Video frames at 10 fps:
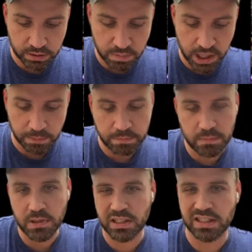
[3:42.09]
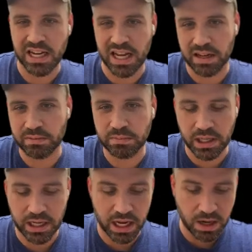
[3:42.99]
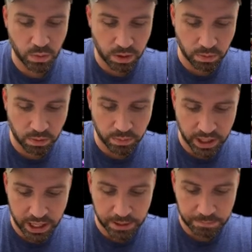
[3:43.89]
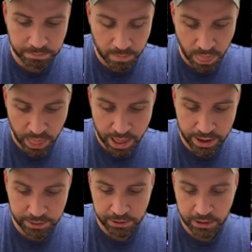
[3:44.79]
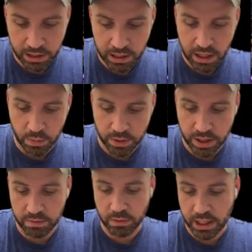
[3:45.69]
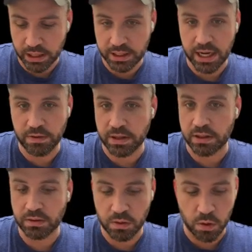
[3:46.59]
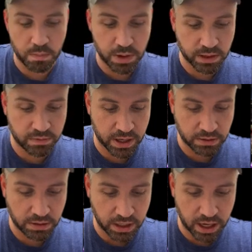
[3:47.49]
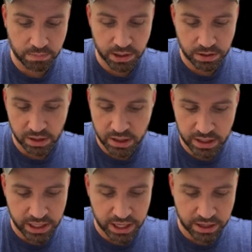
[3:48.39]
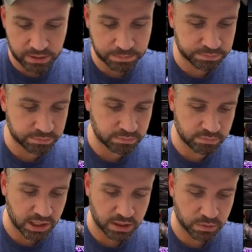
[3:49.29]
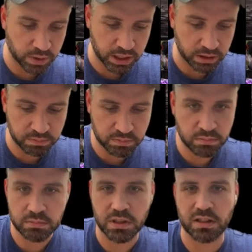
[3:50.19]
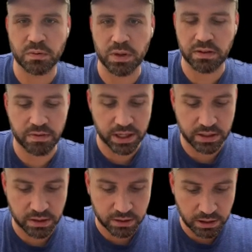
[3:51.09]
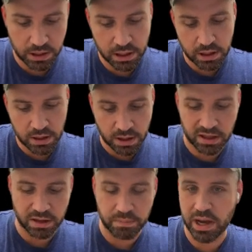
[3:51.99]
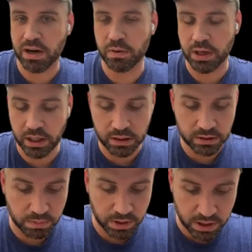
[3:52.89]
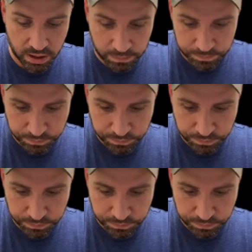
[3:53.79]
But just kind of, again, working with what we got. I would definitely like to have an orb much faster than that, but you can see here, nothing really fancy. Nothing better really to put on them.